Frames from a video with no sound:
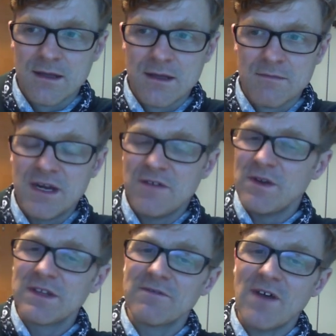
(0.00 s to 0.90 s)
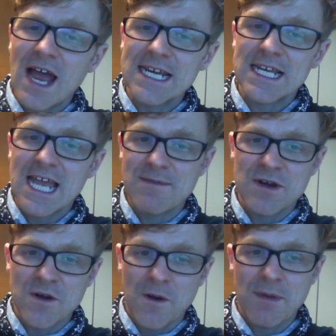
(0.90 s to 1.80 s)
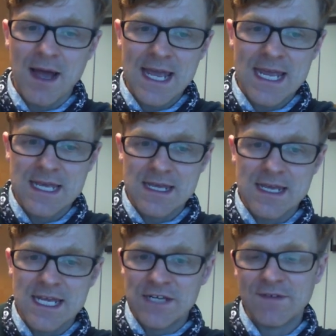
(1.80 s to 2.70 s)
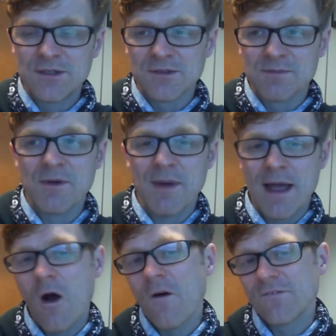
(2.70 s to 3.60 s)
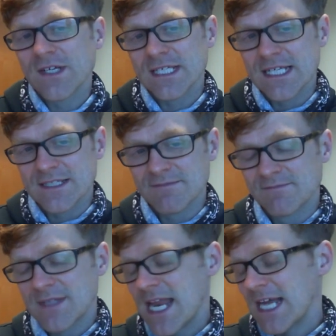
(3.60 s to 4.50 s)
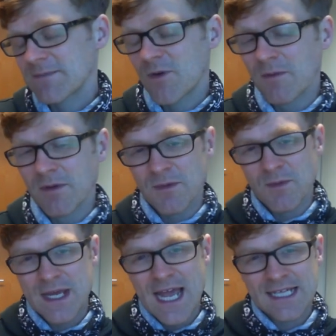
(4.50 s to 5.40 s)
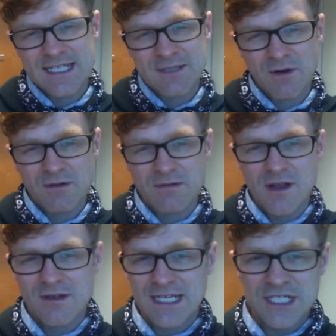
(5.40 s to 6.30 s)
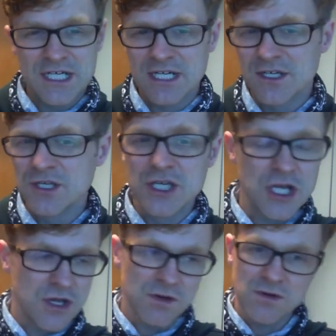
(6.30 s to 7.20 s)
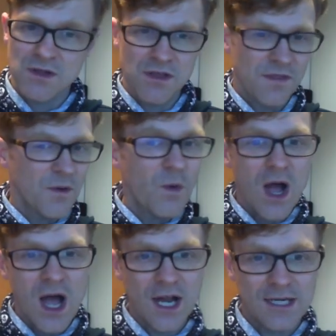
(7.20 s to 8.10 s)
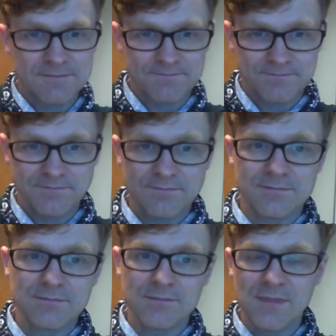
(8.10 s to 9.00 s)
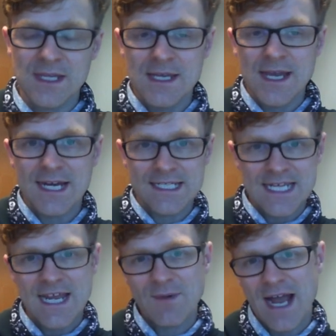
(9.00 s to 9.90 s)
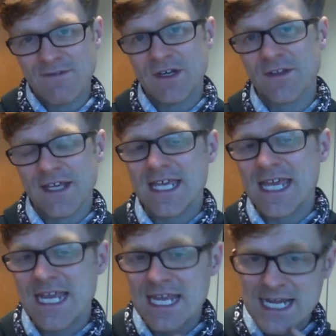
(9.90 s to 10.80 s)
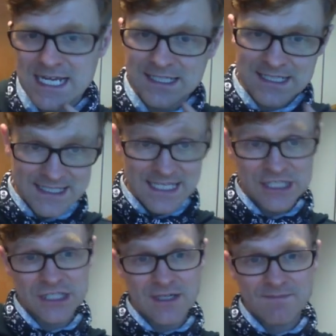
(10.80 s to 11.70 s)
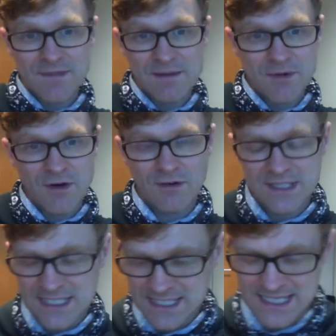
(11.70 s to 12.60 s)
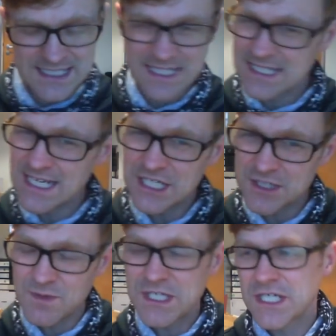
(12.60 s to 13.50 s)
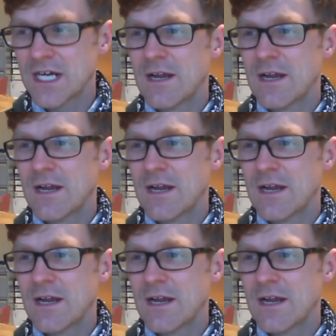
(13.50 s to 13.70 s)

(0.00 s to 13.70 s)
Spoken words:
But if we've divided labour not by individuals but by offices, the next problem that we get is, well, who's actually going to do the work? And it's here we have another key distinction in bureaucracies, and it's a distinction which